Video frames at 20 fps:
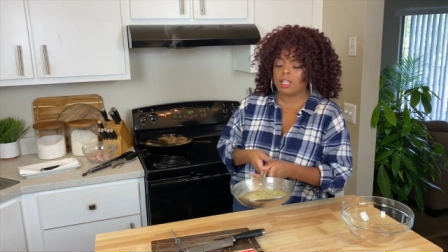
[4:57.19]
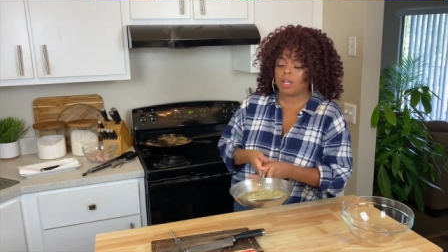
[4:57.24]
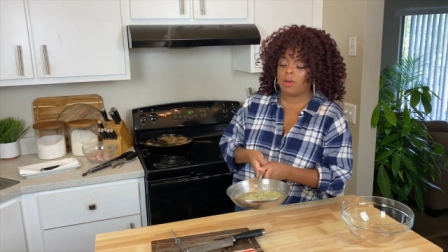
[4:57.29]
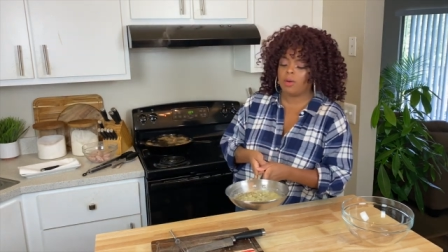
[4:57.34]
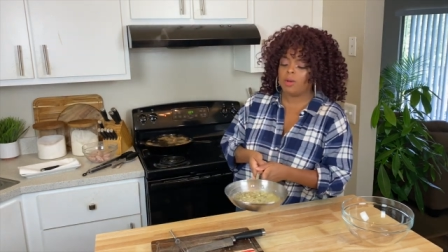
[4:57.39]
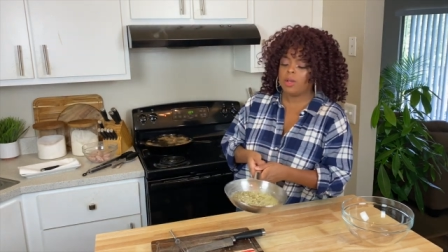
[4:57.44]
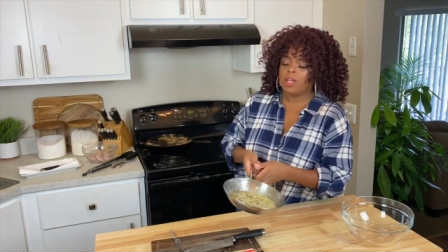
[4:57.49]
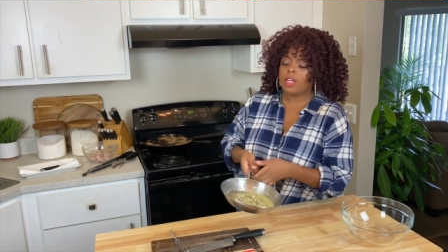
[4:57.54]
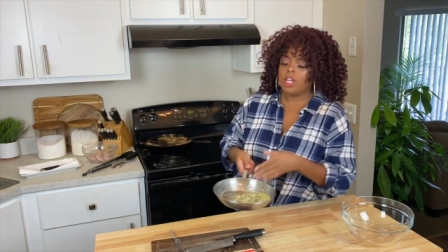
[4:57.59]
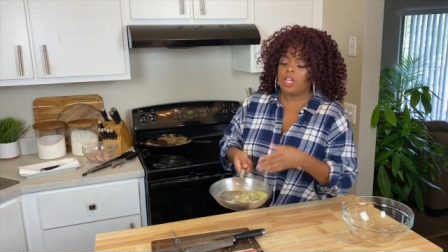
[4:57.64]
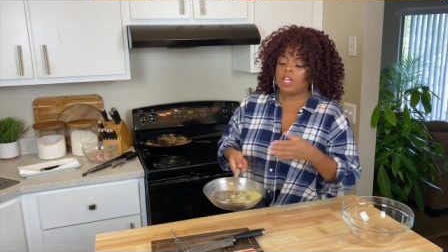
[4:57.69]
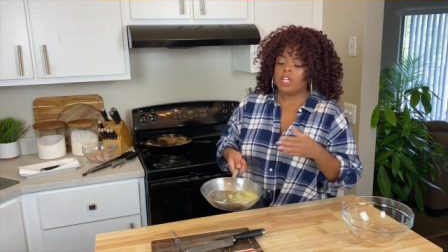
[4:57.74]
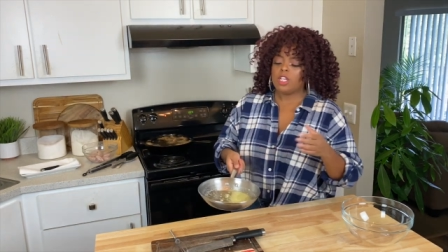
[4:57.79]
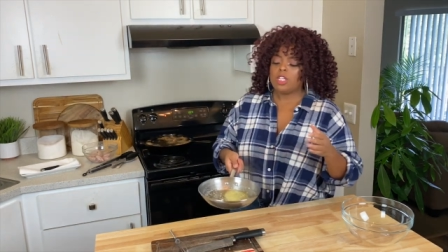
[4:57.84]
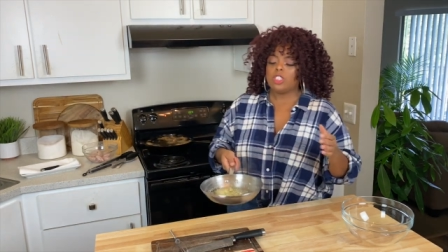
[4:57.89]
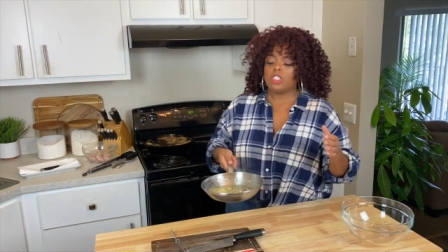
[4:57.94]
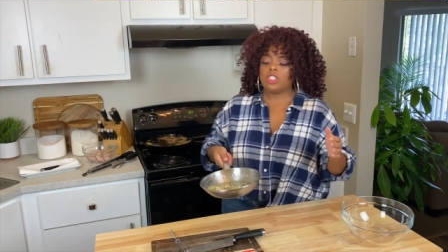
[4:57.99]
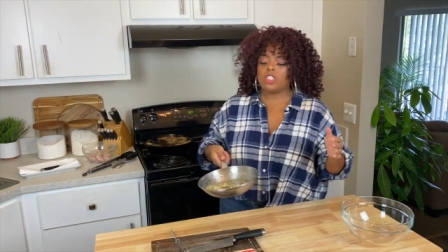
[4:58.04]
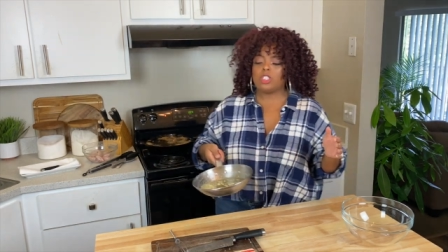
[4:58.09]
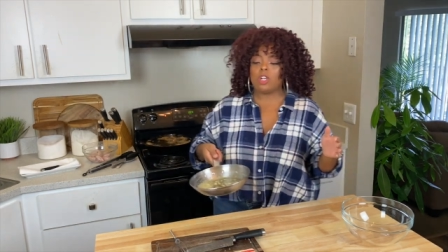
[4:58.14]
So
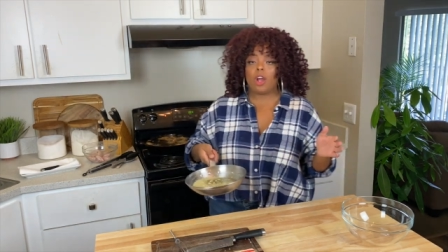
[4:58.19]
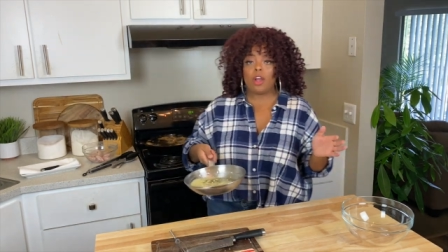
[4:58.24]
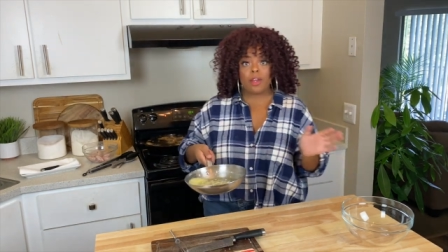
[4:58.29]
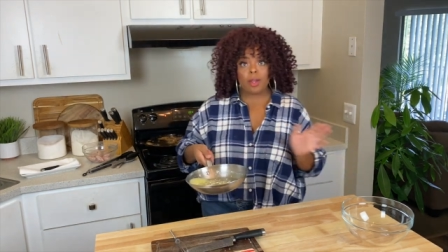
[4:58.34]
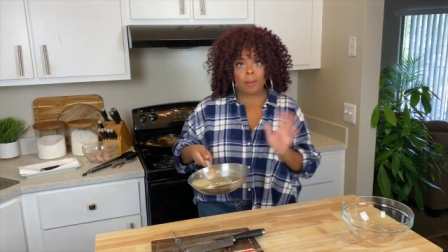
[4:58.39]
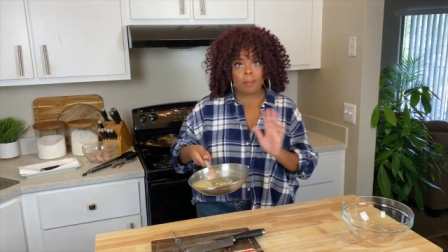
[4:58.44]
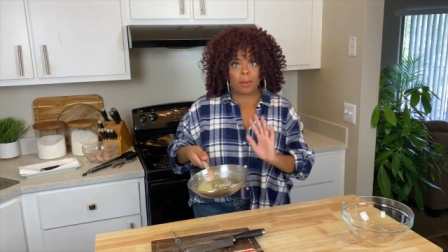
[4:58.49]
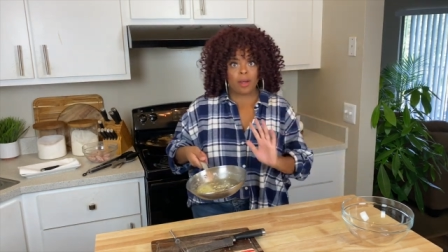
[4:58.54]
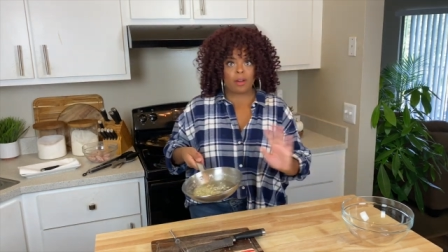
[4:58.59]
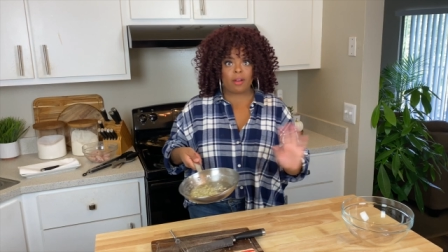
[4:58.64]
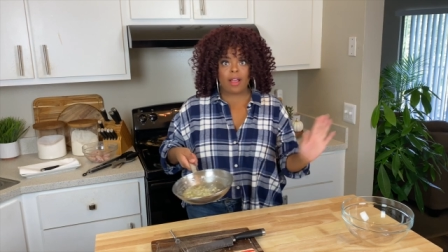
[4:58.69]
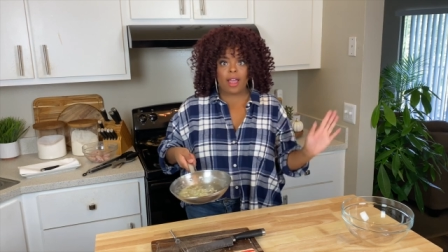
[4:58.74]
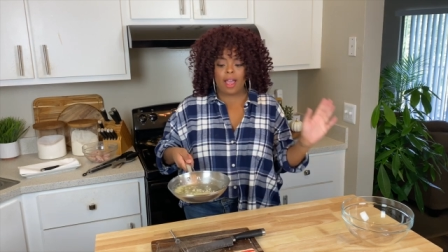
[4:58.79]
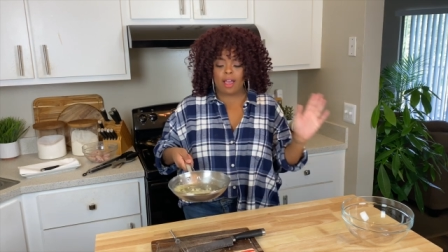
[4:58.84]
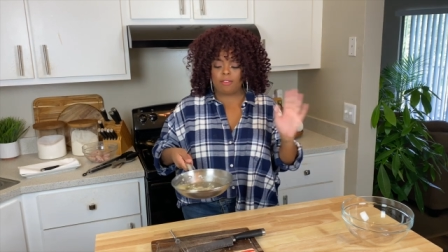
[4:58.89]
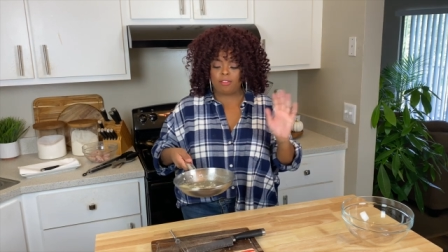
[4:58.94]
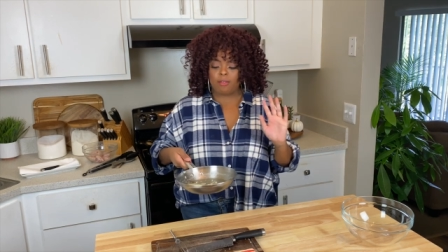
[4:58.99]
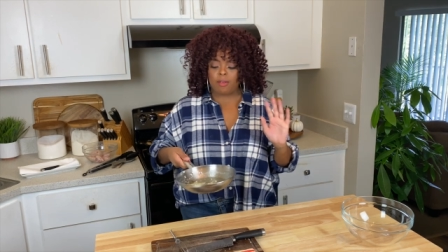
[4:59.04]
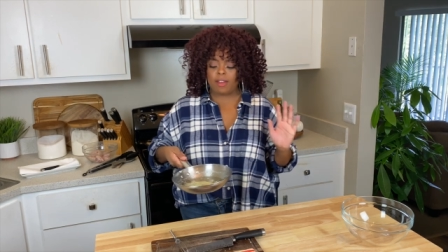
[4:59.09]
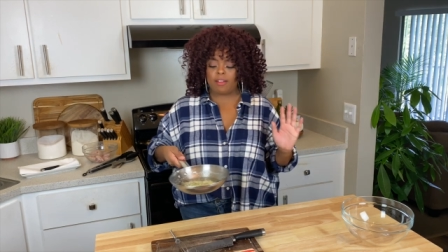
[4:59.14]
start your butter
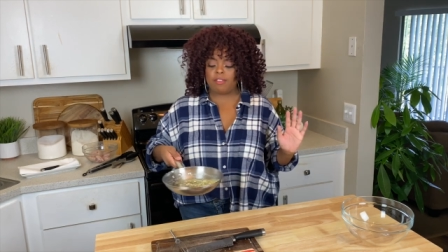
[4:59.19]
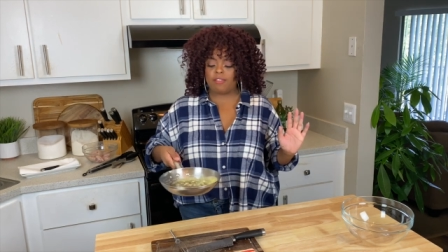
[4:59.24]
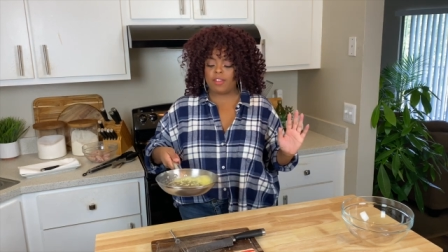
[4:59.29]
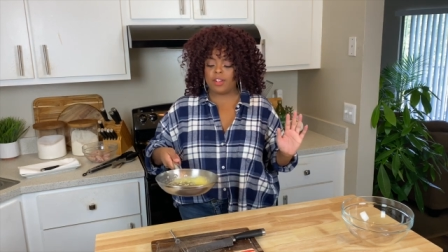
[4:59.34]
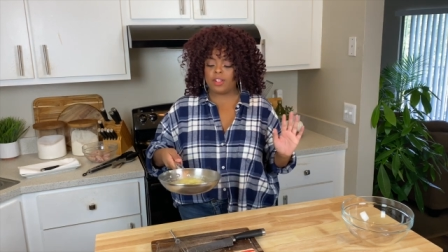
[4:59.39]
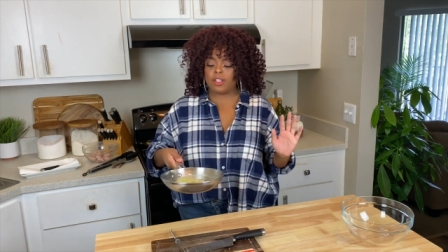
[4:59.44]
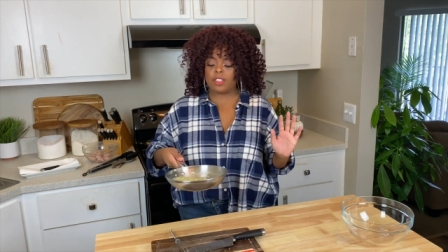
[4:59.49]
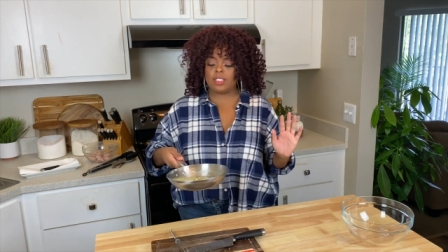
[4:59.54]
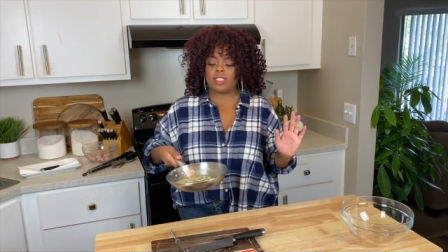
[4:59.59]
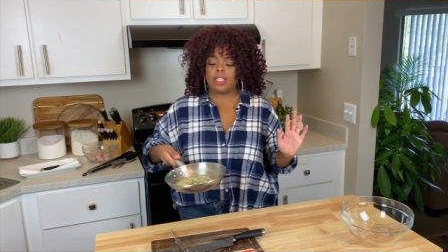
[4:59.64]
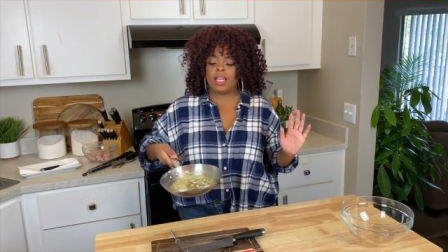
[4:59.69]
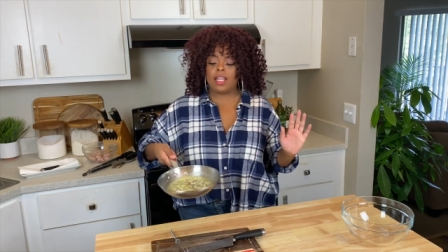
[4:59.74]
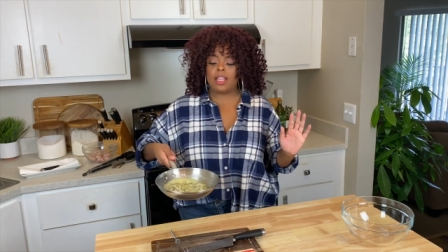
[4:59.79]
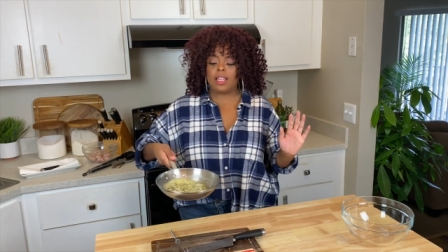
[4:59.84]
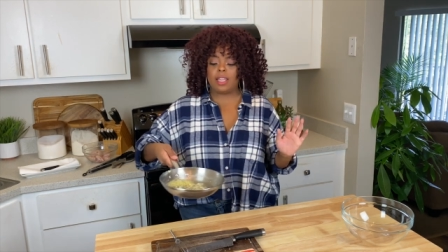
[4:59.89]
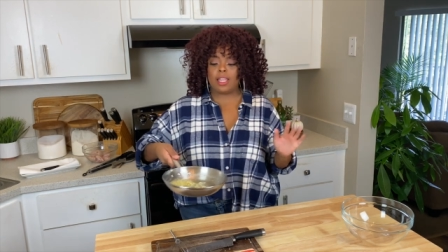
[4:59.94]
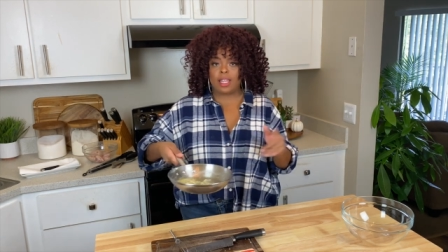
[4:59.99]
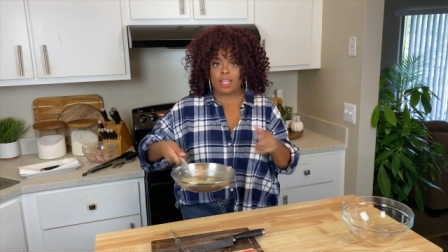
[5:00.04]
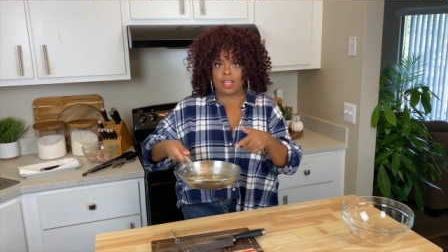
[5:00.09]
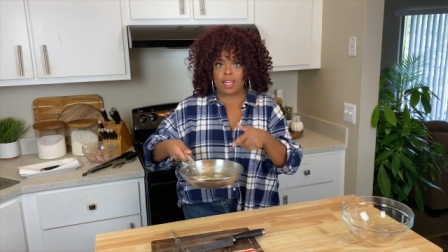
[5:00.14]
halfway first and
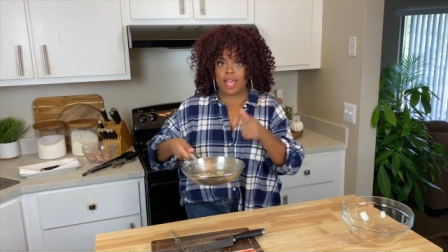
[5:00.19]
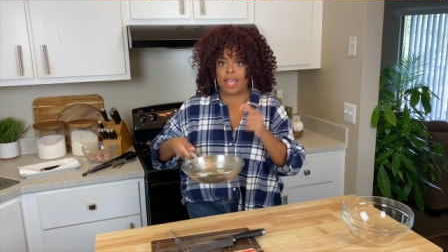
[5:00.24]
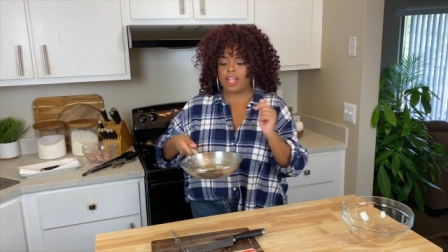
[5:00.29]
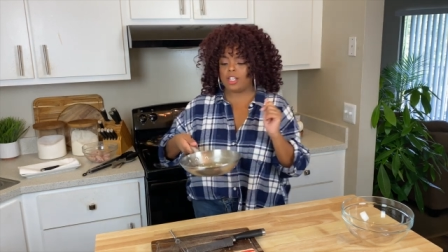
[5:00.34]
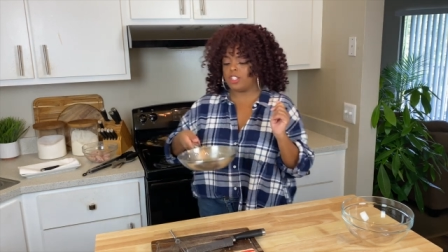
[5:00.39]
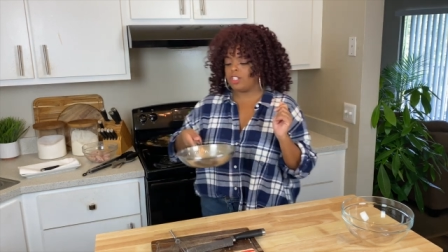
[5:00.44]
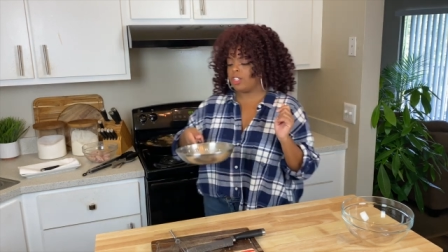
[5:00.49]
then add